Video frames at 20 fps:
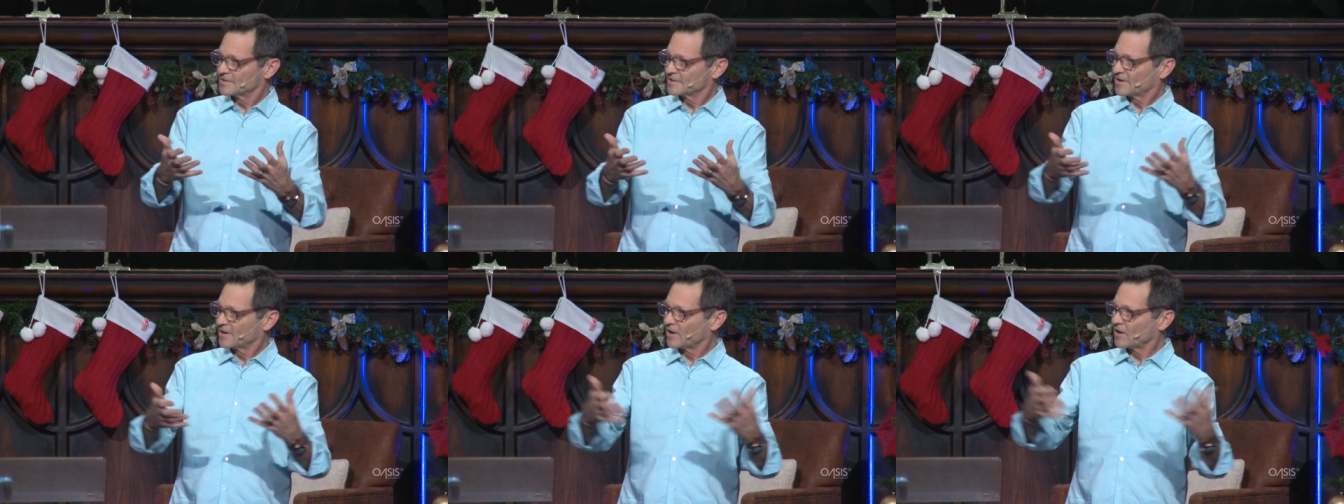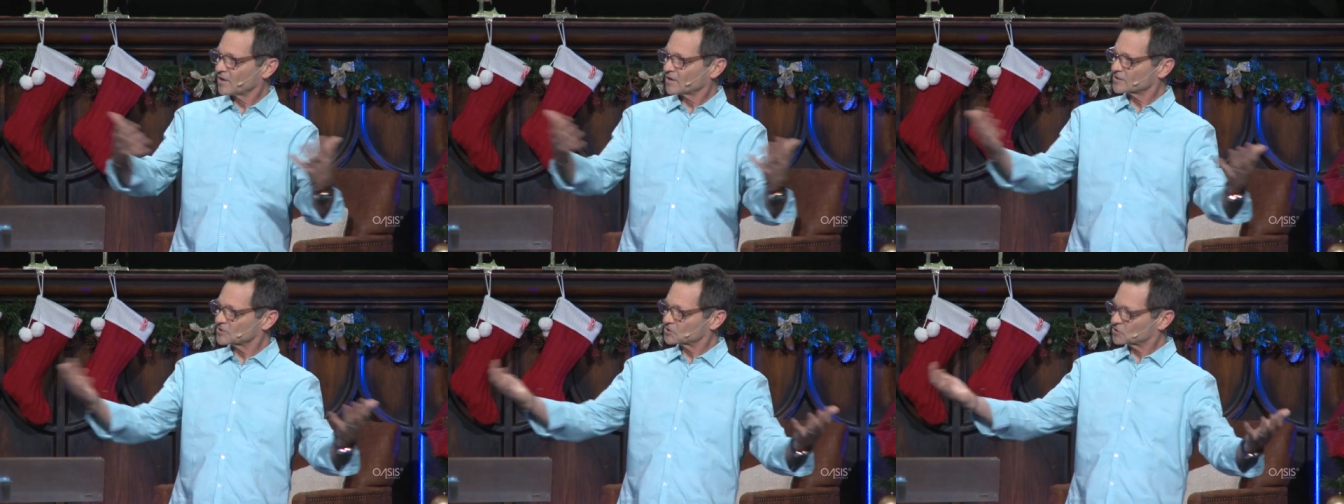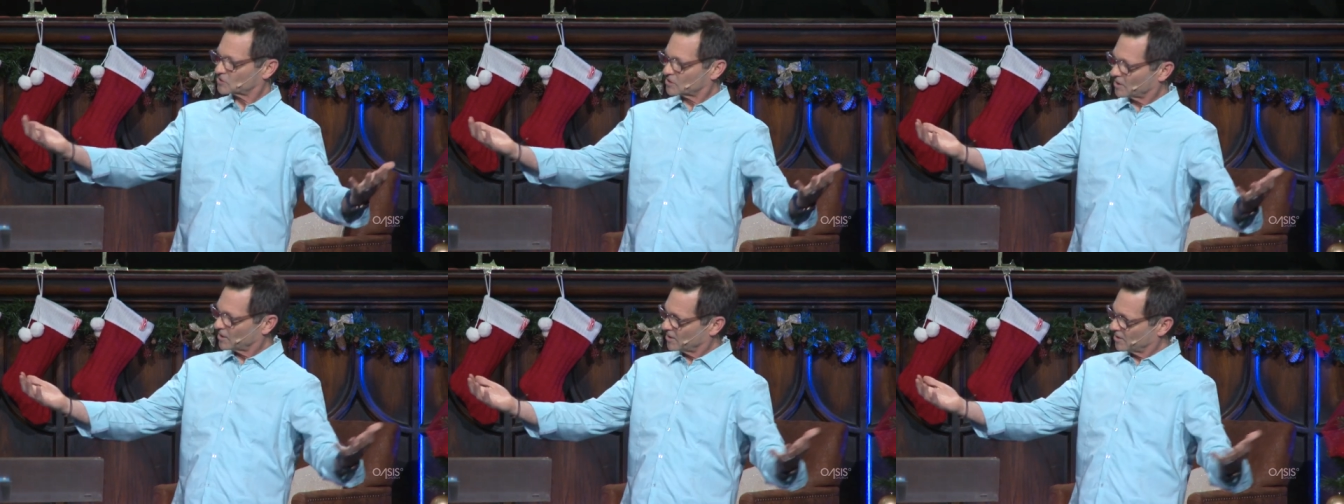All
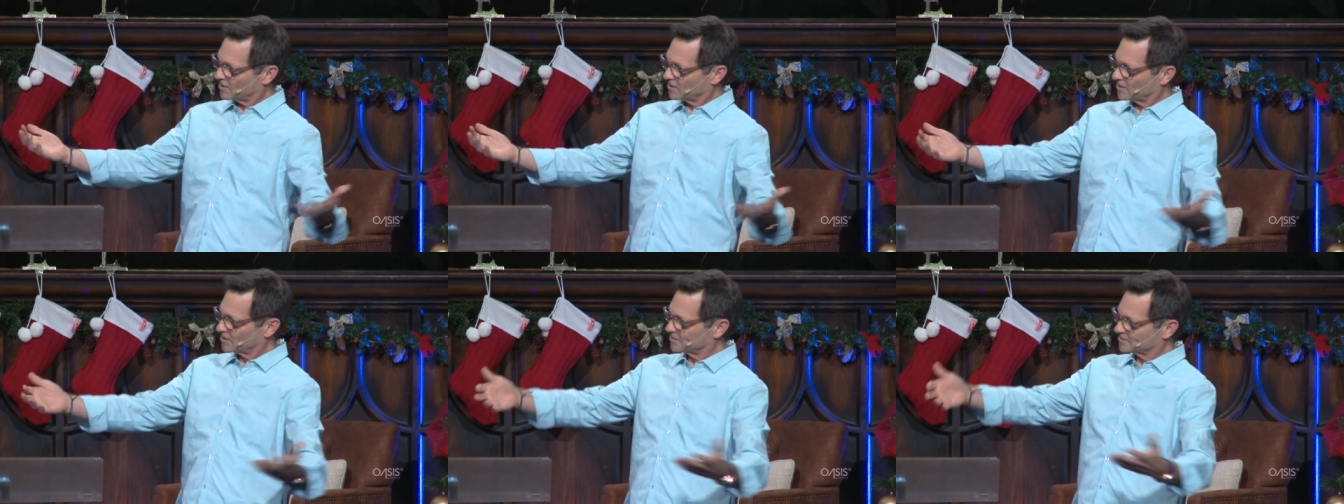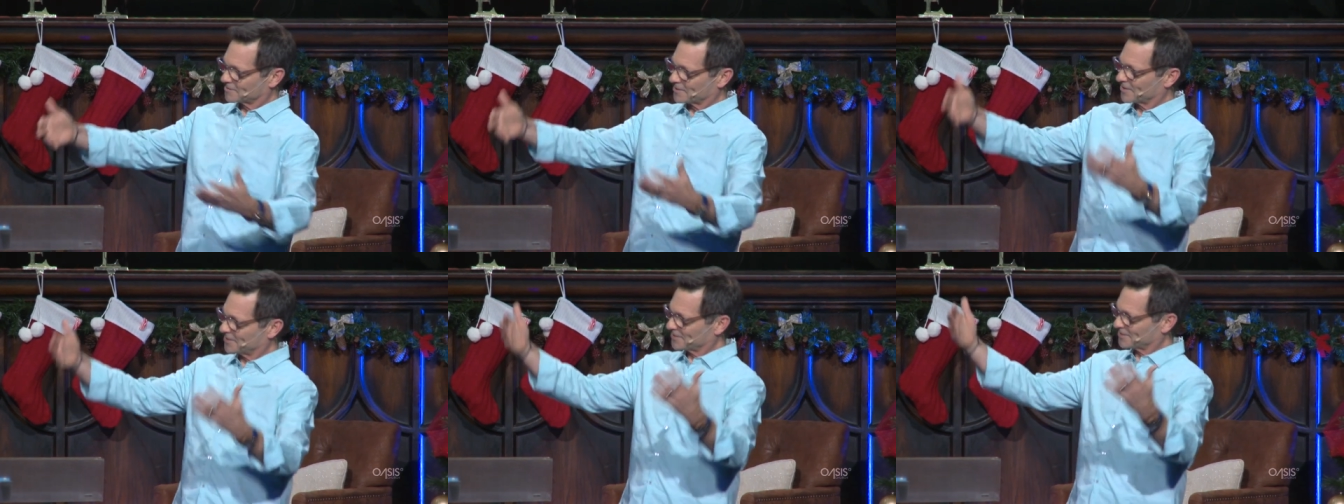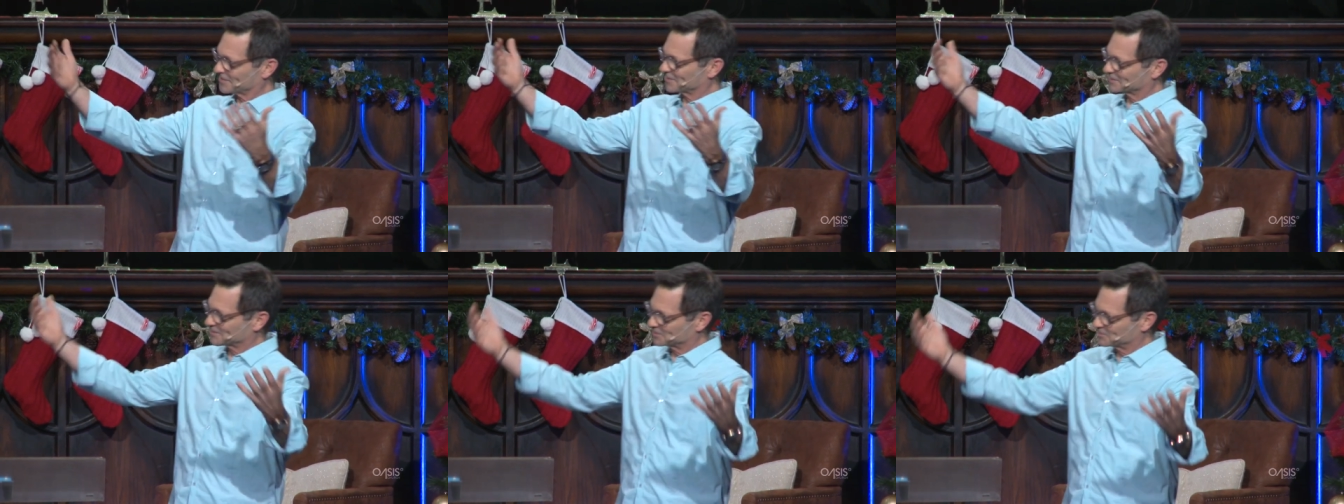is calm,
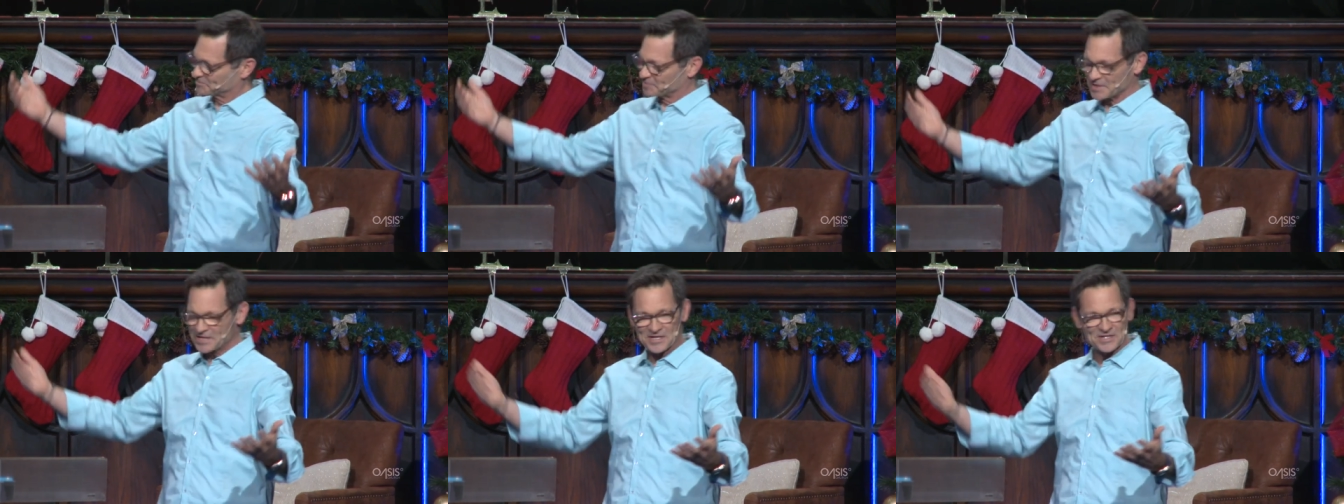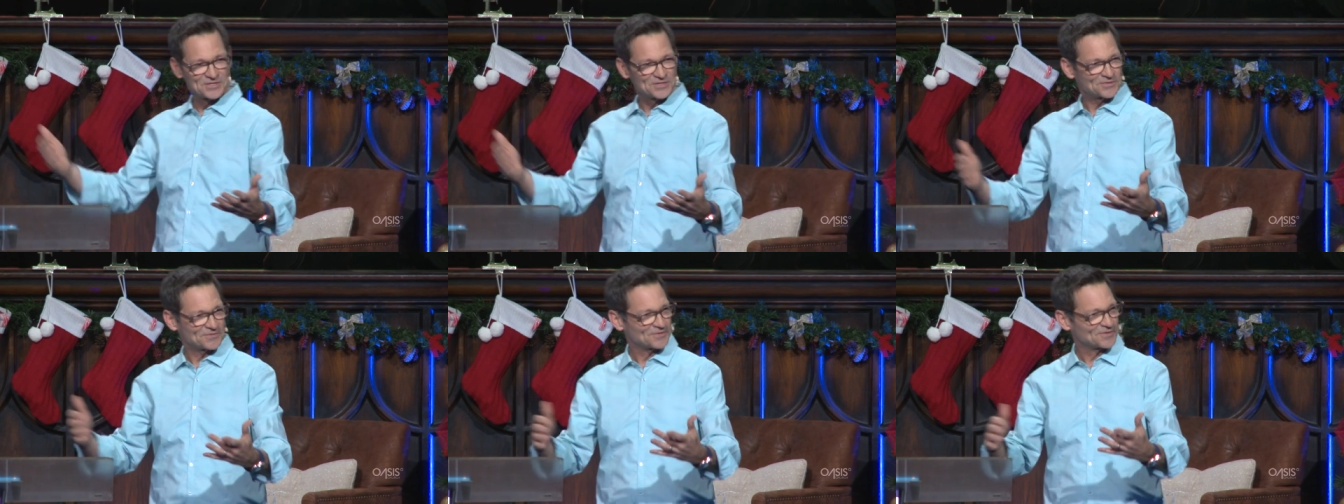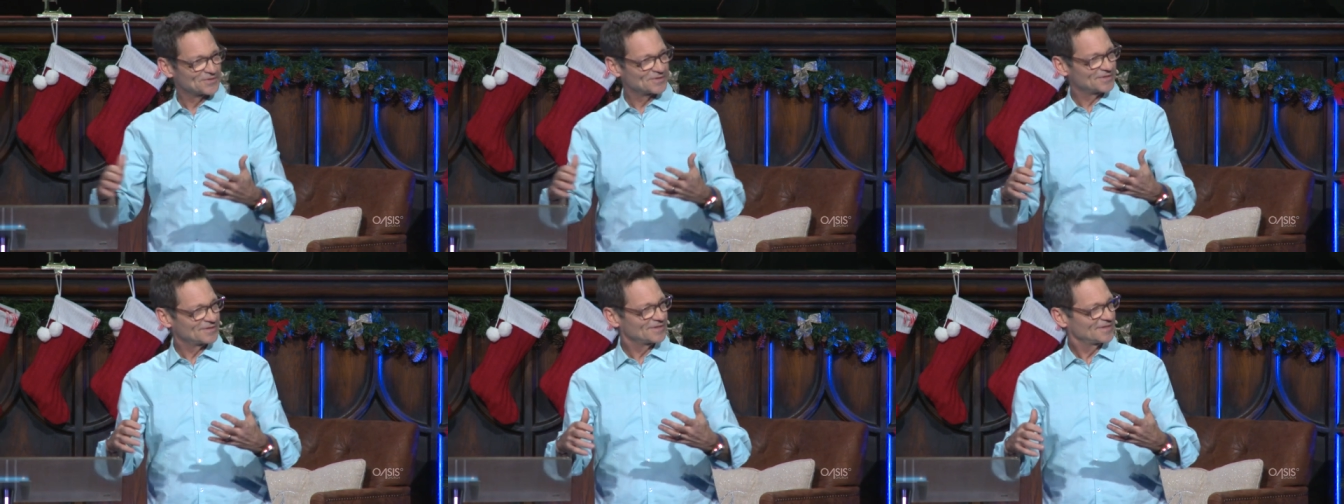all is
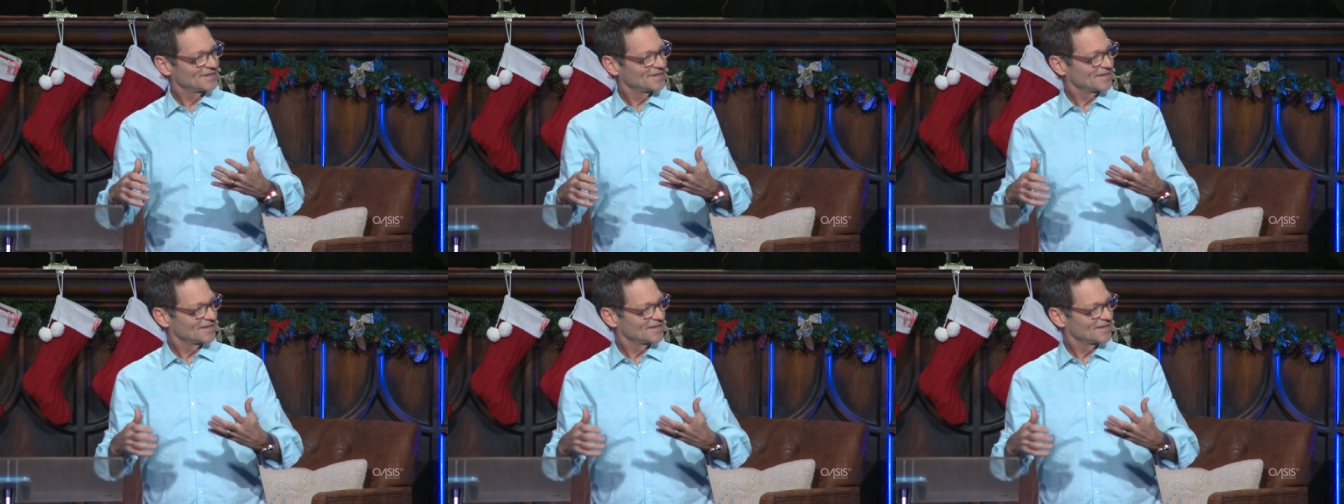peaceful.